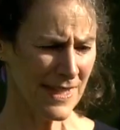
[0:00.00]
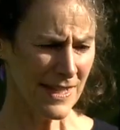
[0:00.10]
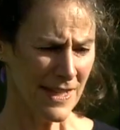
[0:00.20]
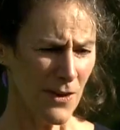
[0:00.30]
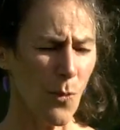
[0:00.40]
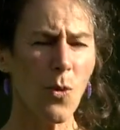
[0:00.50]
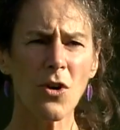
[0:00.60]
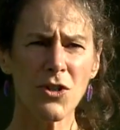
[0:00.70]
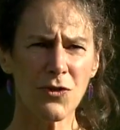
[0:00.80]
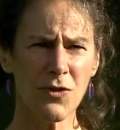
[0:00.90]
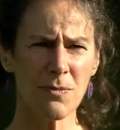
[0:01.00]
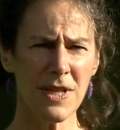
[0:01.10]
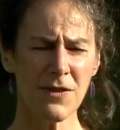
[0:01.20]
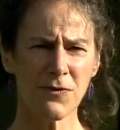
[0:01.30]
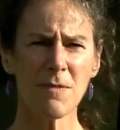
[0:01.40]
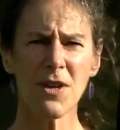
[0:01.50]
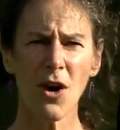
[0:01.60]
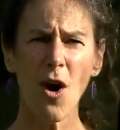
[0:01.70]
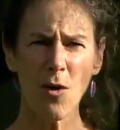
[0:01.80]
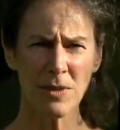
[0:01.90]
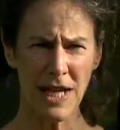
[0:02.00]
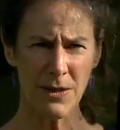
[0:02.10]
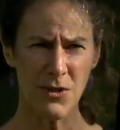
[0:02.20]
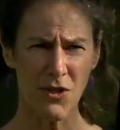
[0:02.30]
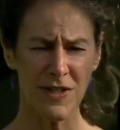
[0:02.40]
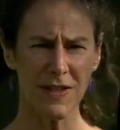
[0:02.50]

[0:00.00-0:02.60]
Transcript: Us being able to partner with Paliku Documentary